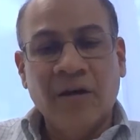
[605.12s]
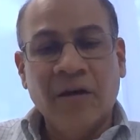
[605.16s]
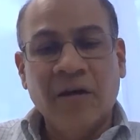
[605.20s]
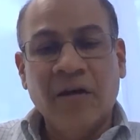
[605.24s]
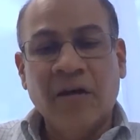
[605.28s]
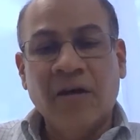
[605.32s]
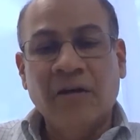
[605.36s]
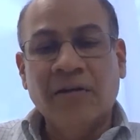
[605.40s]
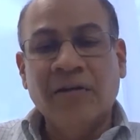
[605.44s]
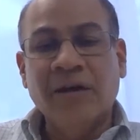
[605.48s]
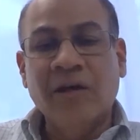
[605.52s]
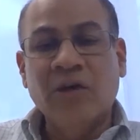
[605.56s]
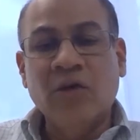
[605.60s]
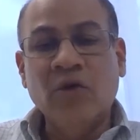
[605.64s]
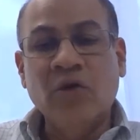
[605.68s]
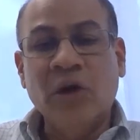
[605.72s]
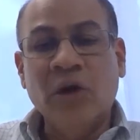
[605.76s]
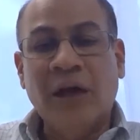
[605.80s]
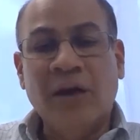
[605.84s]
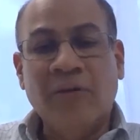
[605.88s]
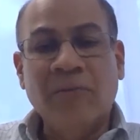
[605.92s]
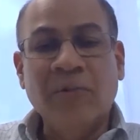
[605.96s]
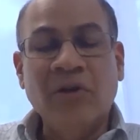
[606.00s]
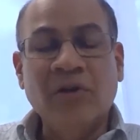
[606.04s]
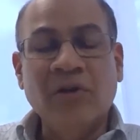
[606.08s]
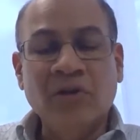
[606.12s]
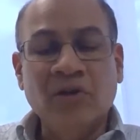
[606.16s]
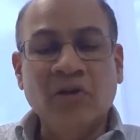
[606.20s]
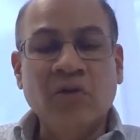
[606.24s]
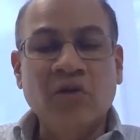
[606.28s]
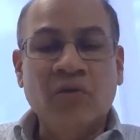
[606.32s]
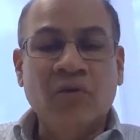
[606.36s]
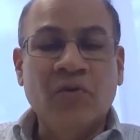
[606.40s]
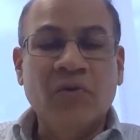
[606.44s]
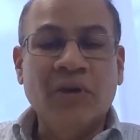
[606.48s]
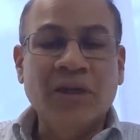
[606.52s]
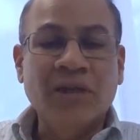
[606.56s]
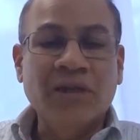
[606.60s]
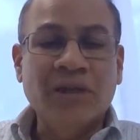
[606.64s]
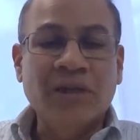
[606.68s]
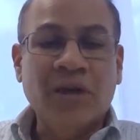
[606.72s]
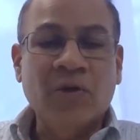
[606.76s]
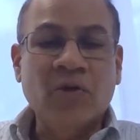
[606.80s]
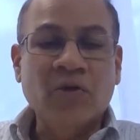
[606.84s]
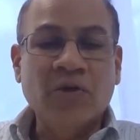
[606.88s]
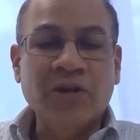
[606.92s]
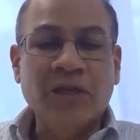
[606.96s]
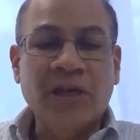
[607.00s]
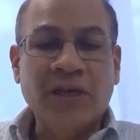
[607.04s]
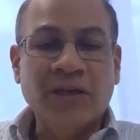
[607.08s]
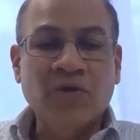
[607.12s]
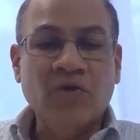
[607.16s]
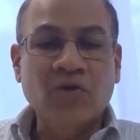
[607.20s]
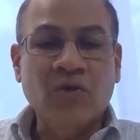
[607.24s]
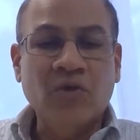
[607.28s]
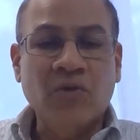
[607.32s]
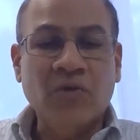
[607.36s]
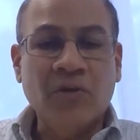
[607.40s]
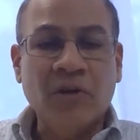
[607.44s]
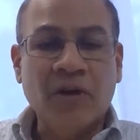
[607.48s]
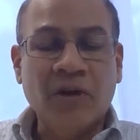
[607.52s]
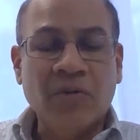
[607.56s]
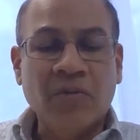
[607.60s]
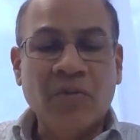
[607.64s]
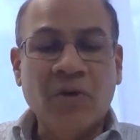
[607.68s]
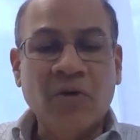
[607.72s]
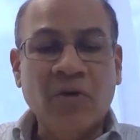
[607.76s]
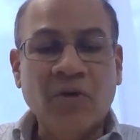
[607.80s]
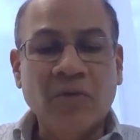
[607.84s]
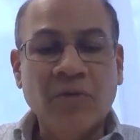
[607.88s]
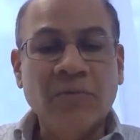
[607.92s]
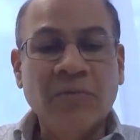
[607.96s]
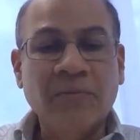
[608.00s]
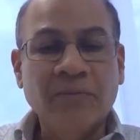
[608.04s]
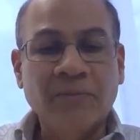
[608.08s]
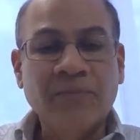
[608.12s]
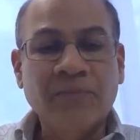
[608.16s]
that you'll have been, very sacrosanct so far about?